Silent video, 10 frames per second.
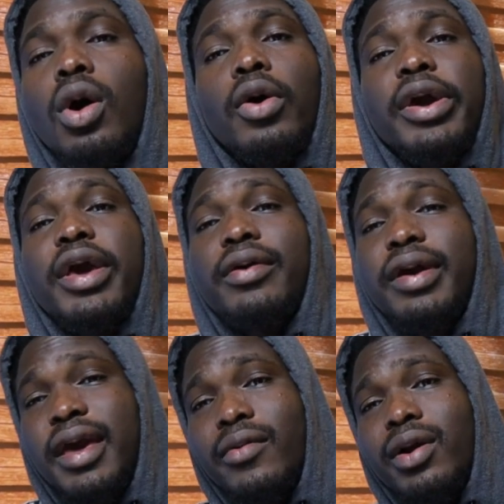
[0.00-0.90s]

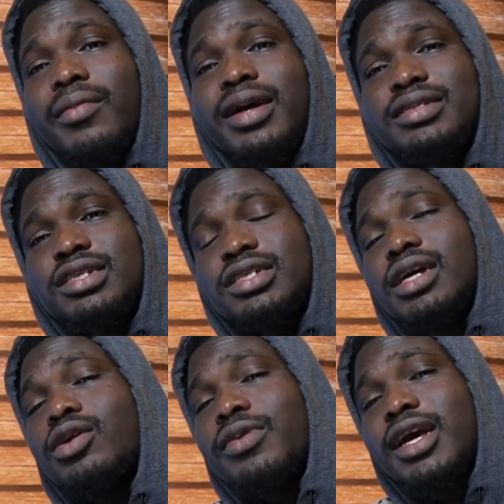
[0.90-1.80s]
Okay, welcome back to the
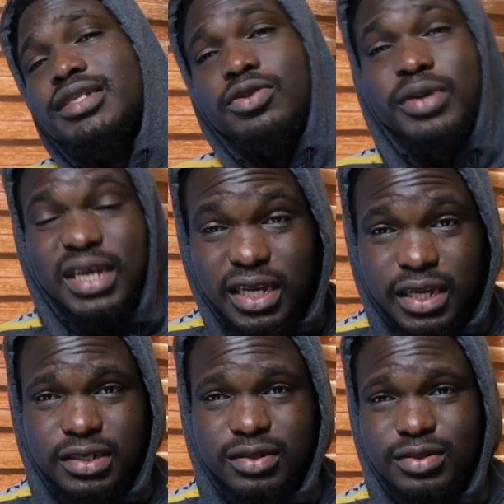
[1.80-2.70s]
channel. Hope you guys are doing
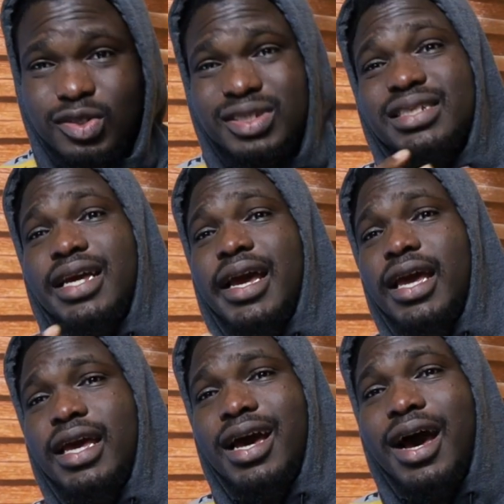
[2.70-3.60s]
good. So
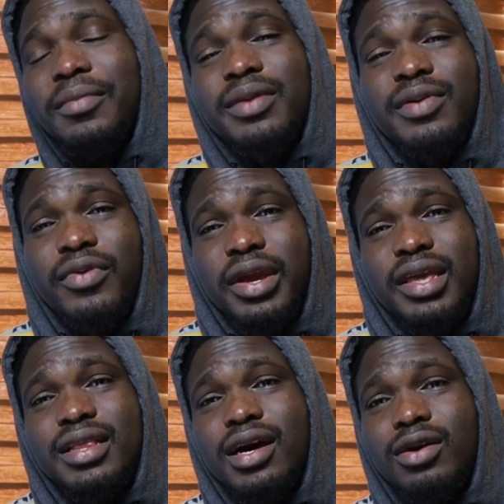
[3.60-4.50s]
today I'm going to be
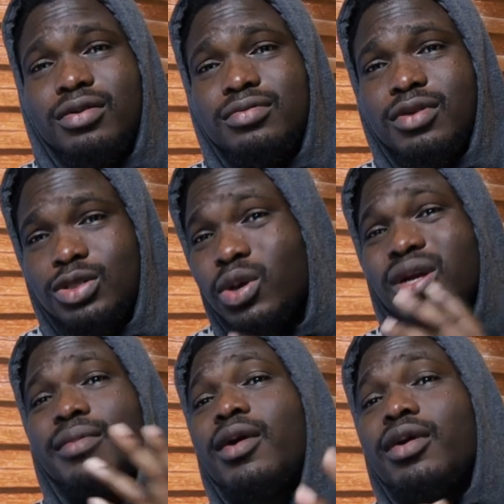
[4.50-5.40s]

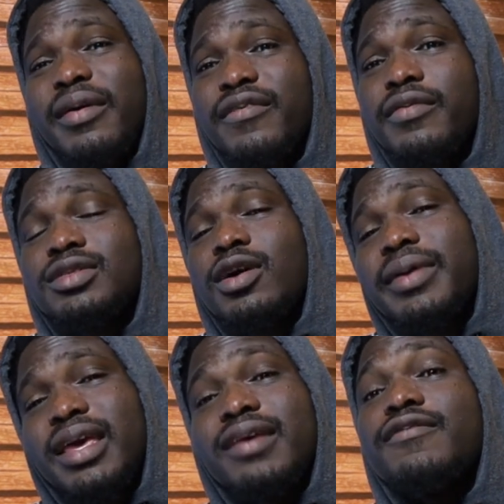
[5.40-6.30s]
talking about one of my favorite
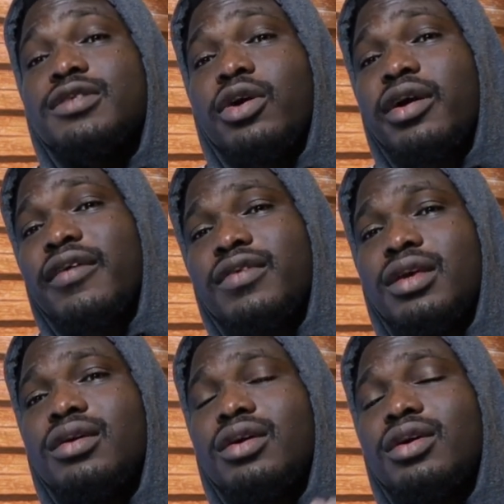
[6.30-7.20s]
topic in
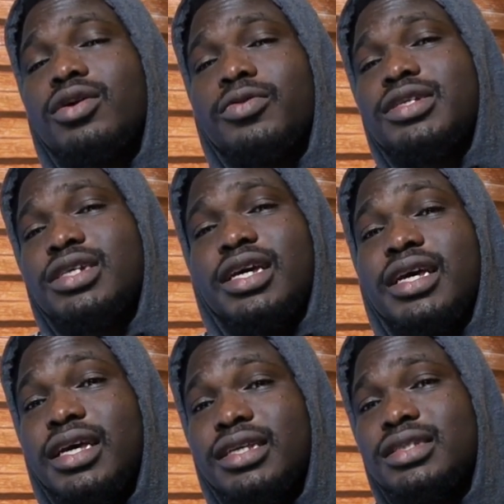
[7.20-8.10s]
photography, which
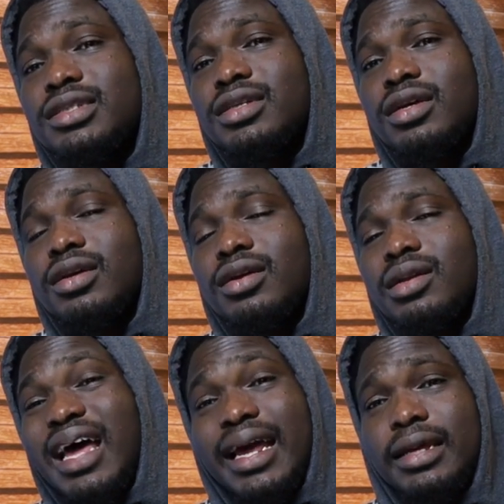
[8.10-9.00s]
is
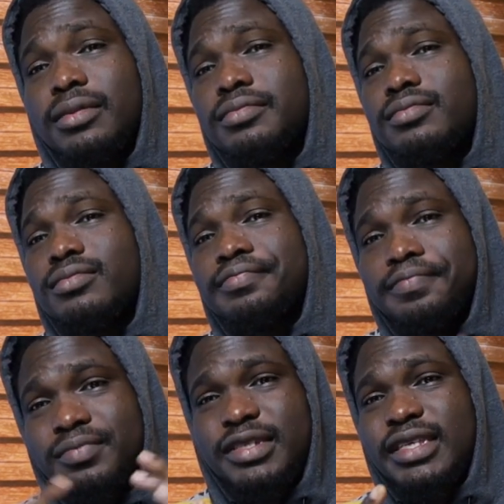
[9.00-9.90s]
lighting.
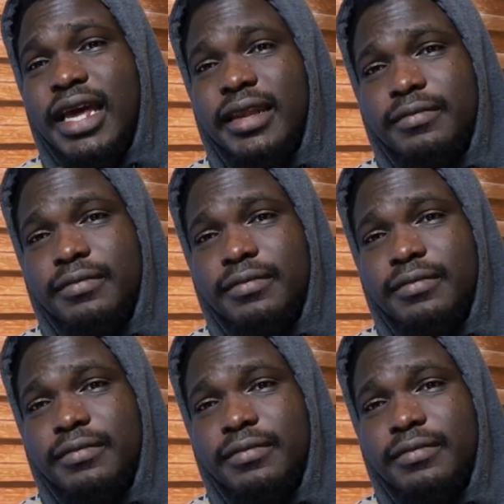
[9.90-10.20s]
Let's get